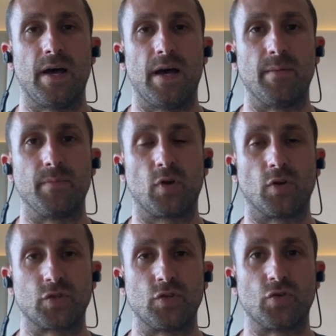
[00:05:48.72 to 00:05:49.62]
um,
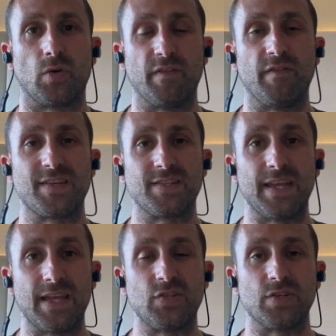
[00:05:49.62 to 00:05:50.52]
cost control
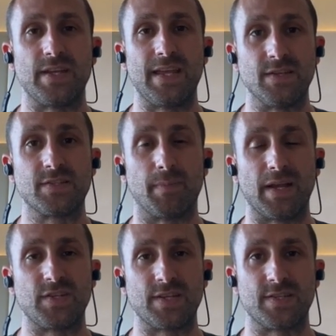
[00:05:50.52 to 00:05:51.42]
investigation into
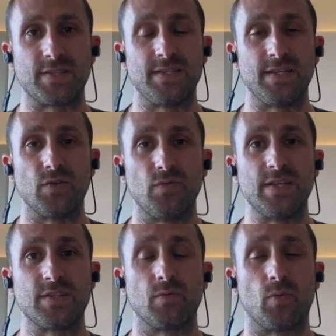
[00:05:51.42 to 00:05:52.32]
Manchester City. The
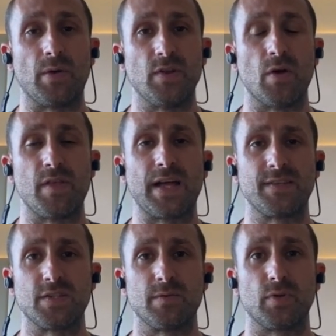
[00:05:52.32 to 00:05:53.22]
reason why we know that
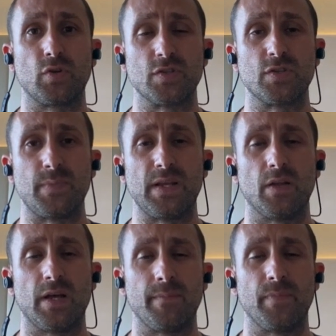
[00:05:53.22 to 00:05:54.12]
is that because there's been
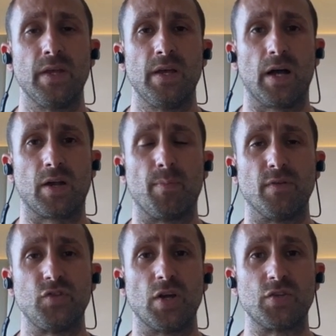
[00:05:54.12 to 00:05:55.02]
um, a couple
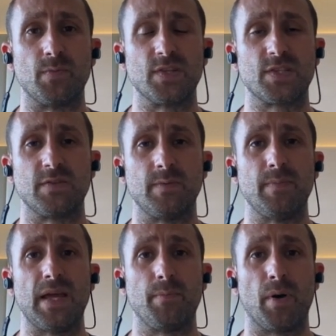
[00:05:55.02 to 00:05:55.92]
of judgments that have been
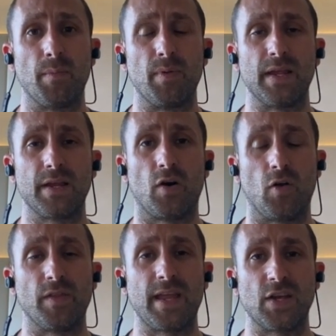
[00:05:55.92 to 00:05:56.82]
made public
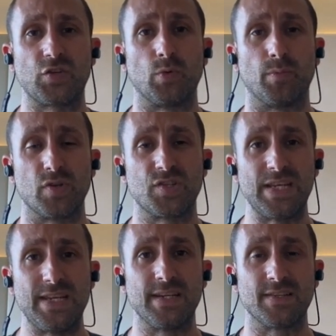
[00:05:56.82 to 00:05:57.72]
on the actual
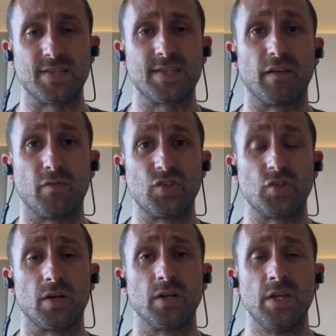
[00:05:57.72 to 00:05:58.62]
proceedings itself, which
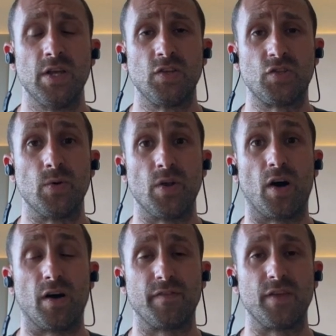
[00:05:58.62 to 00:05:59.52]
are two and a
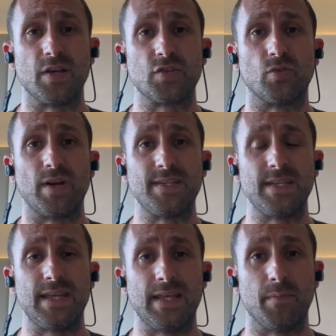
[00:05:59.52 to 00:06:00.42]
half years
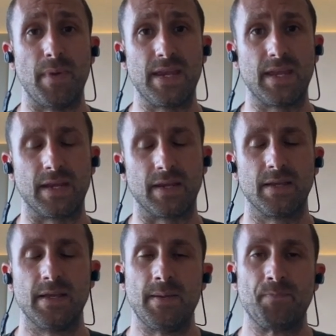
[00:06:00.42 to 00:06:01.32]
already in the making.
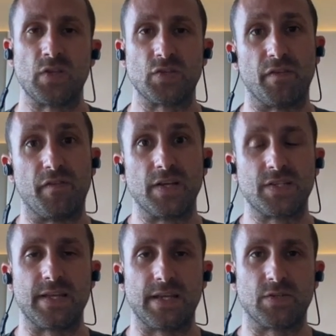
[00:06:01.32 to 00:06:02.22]
So the
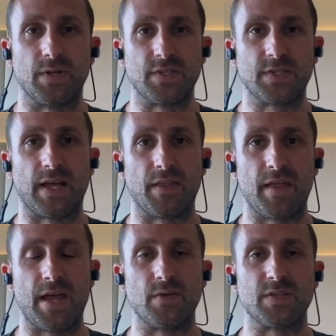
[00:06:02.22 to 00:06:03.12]
first thing to understand
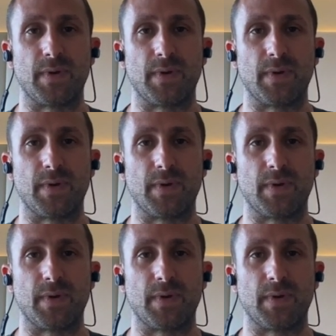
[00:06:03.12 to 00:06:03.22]
there is